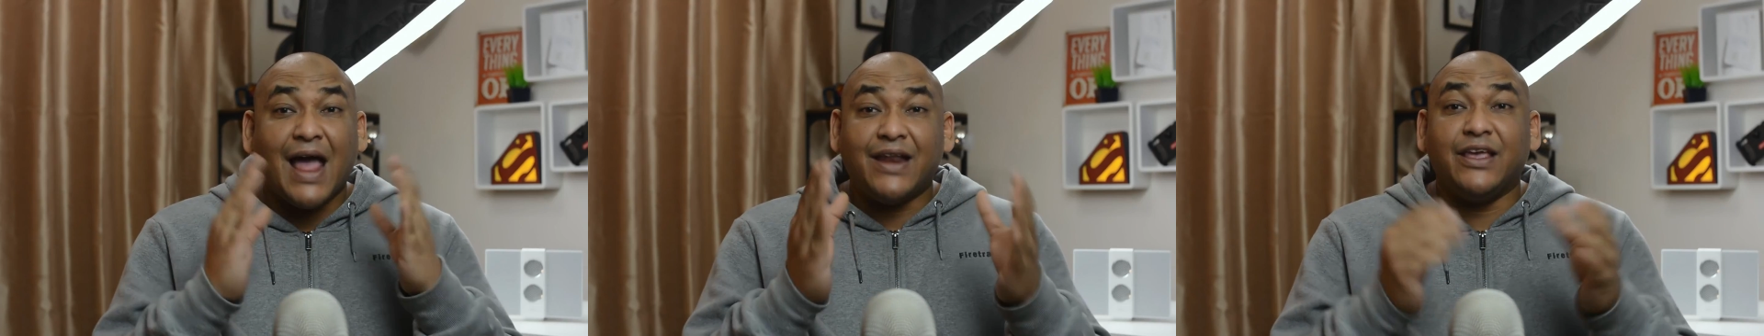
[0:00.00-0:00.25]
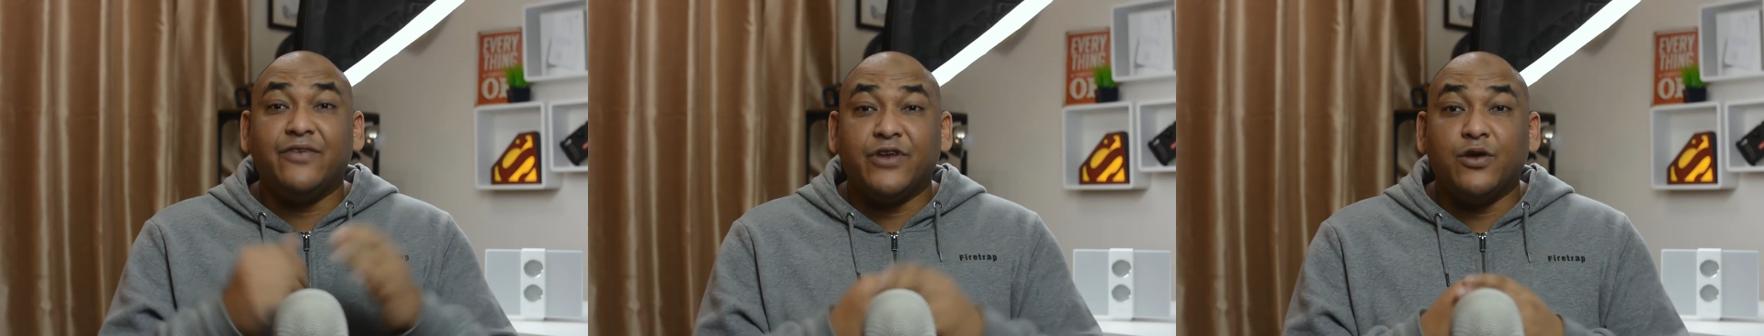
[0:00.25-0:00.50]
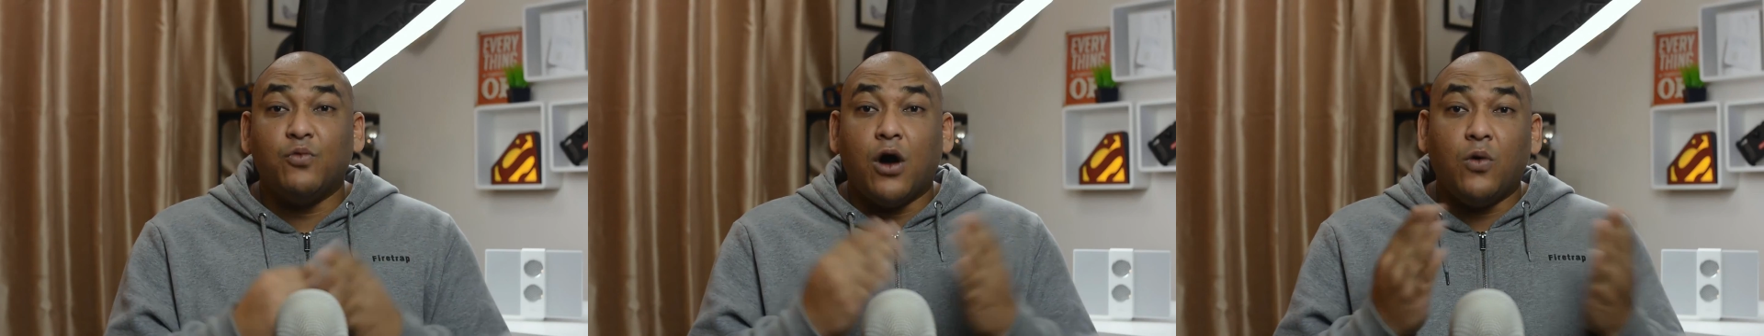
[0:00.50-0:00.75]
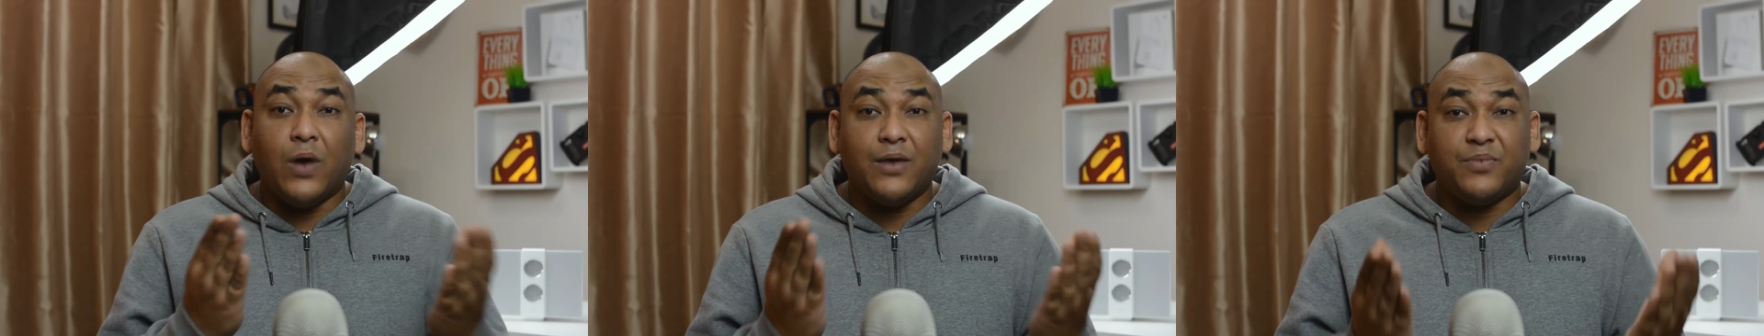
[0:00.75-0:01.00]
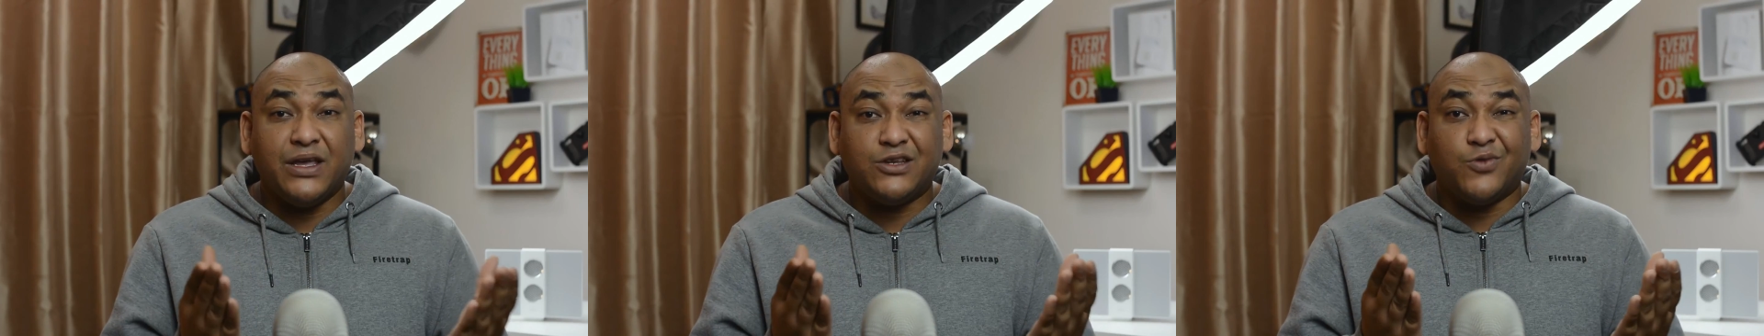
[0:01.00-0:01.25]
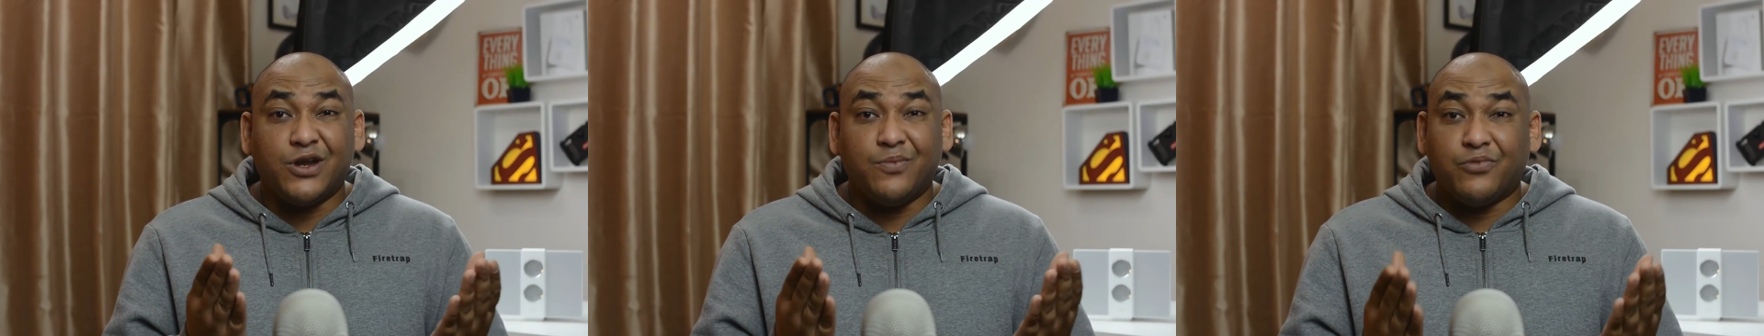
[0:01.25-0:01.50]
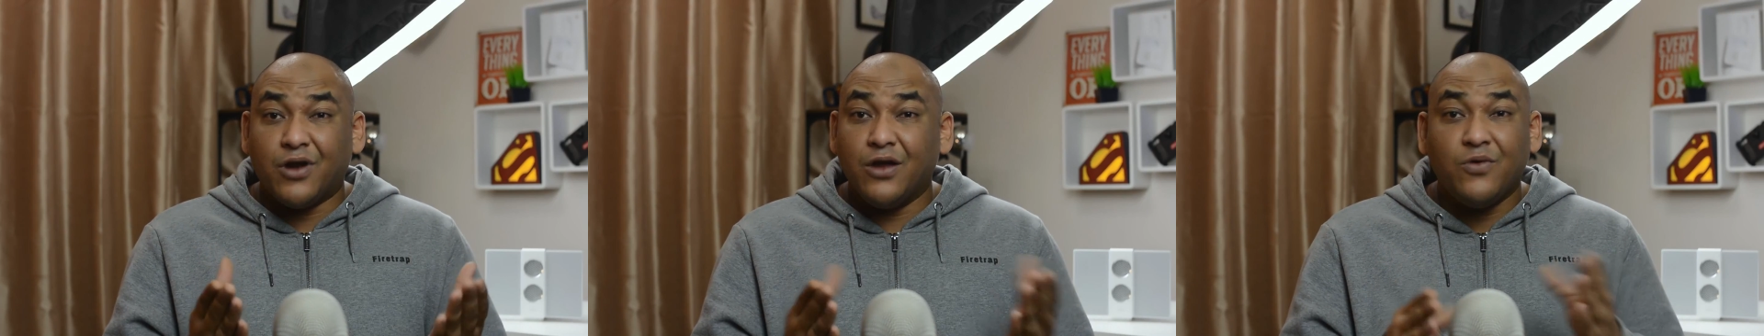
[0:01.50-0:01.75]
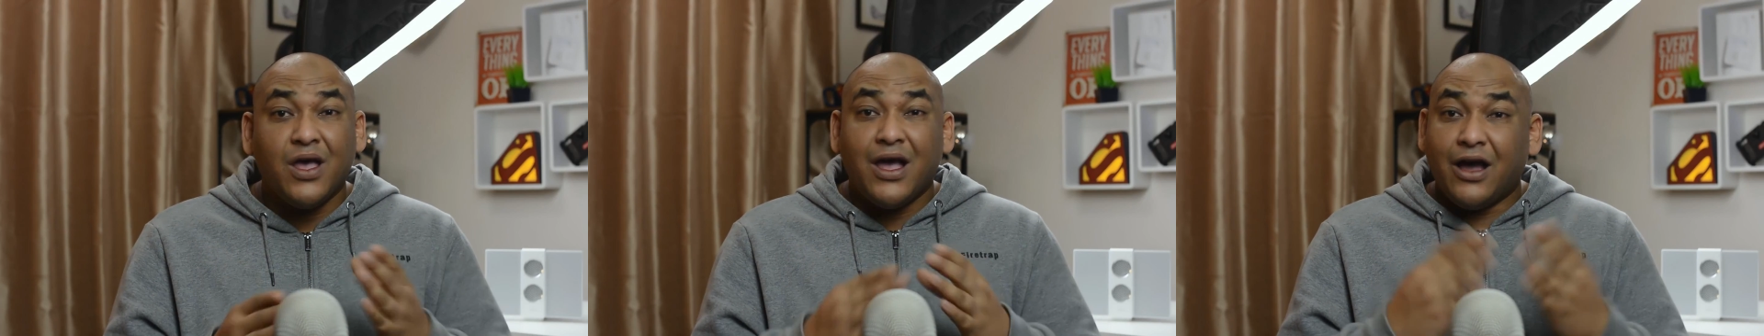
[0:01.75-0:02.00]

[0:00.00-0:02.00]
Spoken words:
and even a Huawei P20 Pro,